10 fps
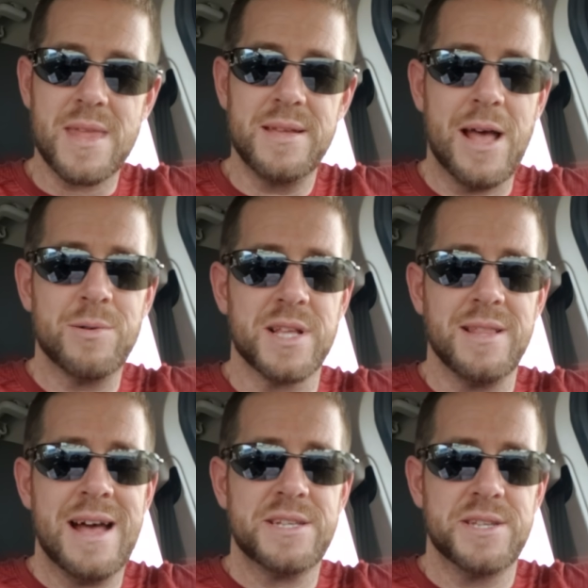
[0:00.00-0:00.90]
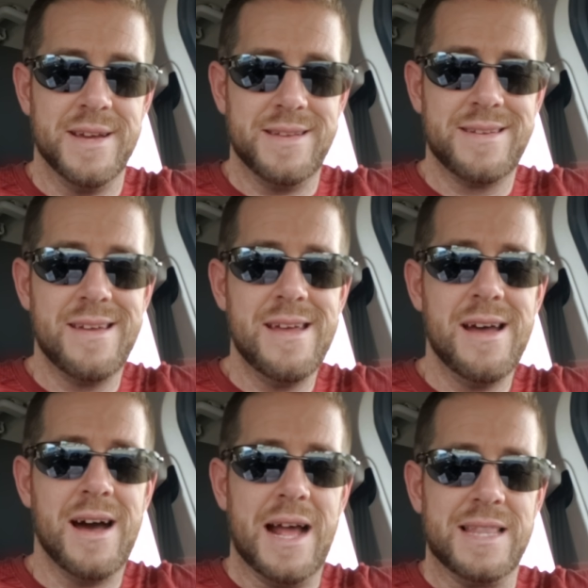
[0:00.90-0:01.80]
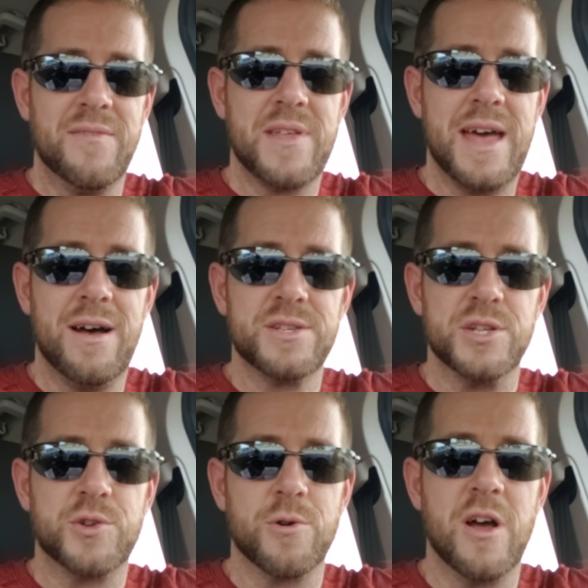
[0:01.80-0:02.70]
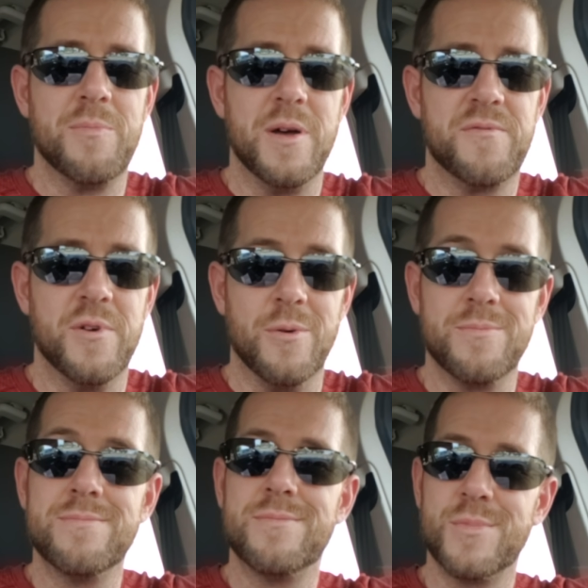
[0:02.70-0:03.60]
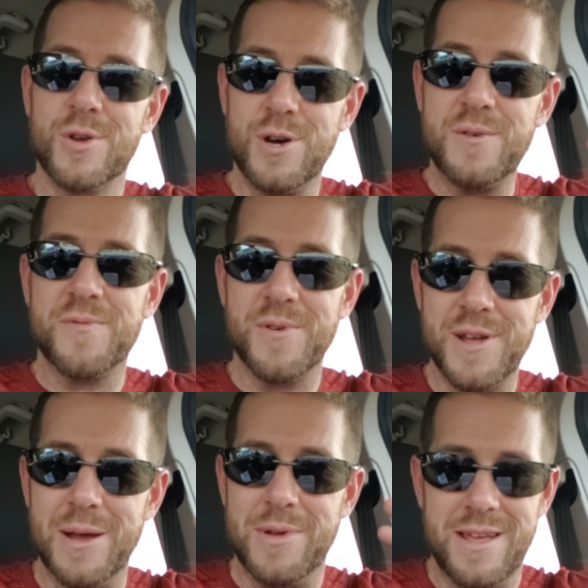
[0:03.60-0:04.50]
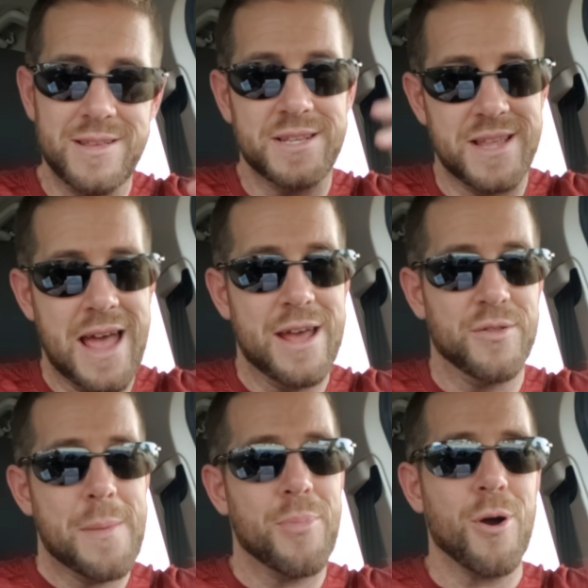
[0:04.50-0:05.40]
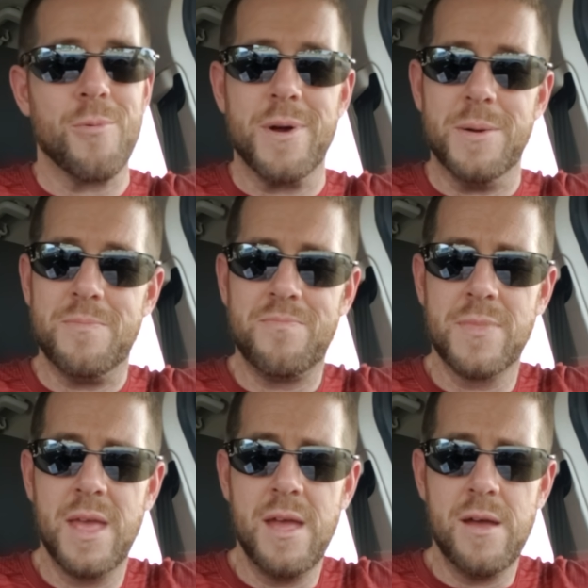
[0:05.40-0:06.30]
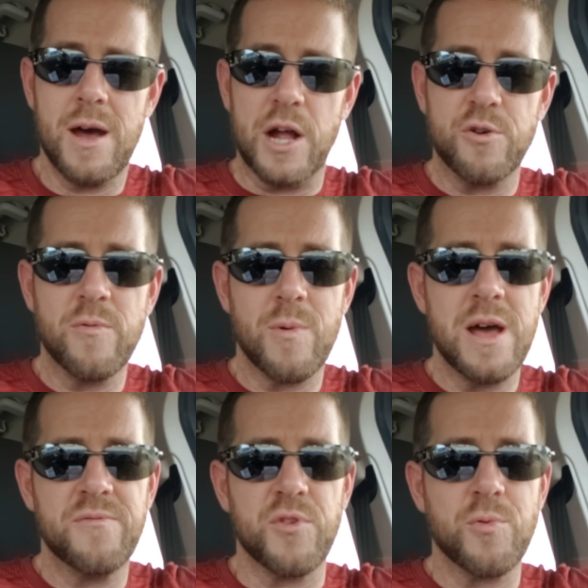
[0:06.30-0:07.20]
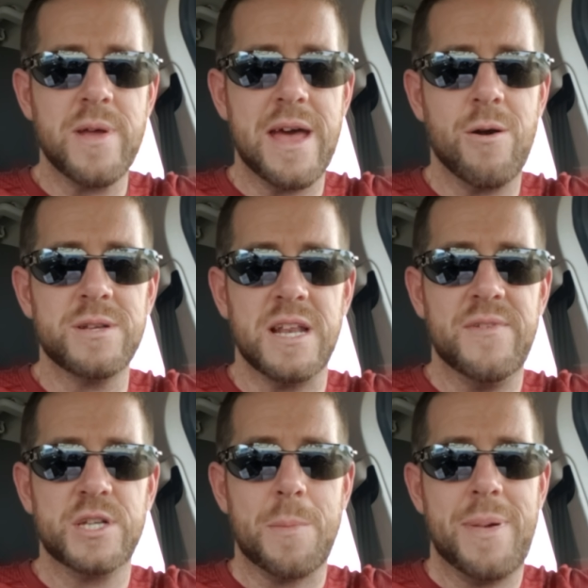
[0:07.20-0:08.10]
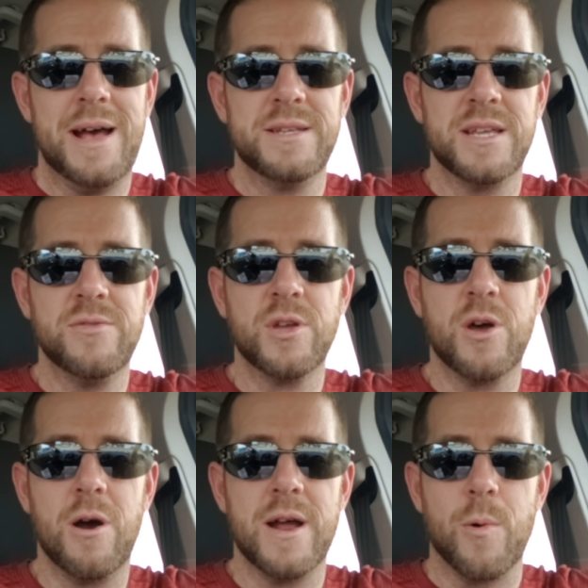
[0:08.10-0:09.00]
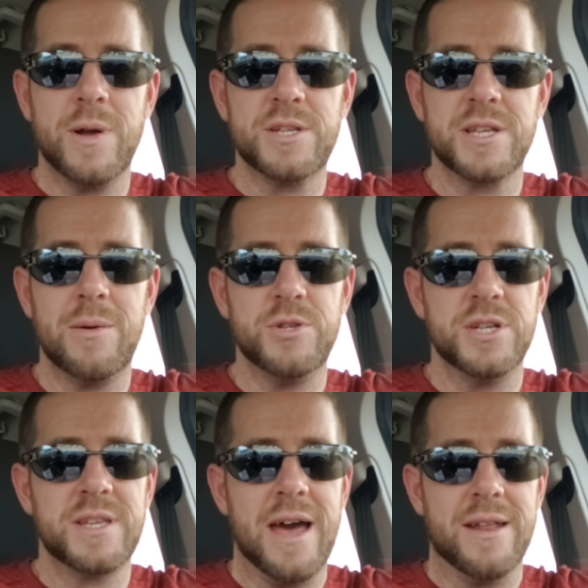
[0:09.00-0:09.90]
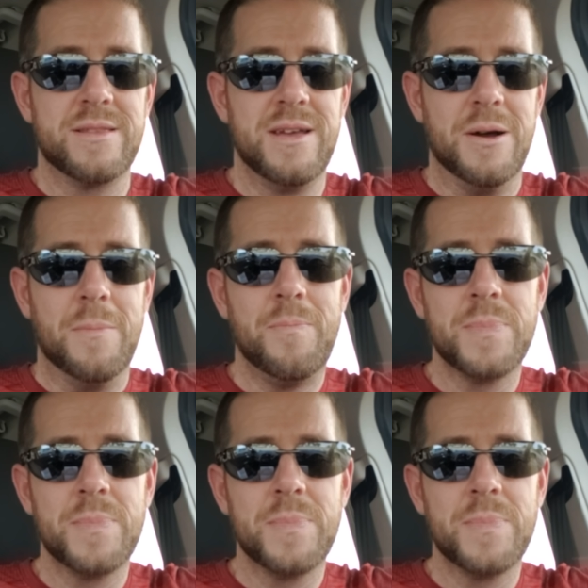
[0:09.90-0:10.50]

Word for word: That was the last night. I left the house and turned off my phone. Good for him. He at least they handle that part right. I drove around for three hours and eventually passed out in the car at a rest stop just out of town.